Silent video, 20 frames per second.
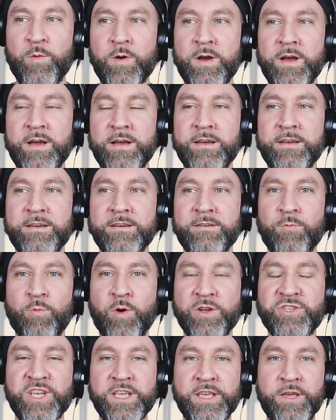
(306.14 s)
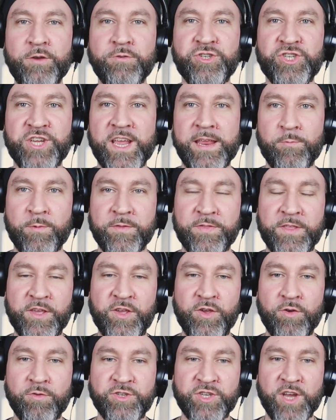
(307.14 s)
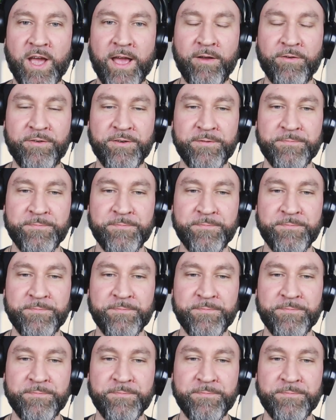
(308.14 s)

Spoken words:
We were watching you cheat with the cute child.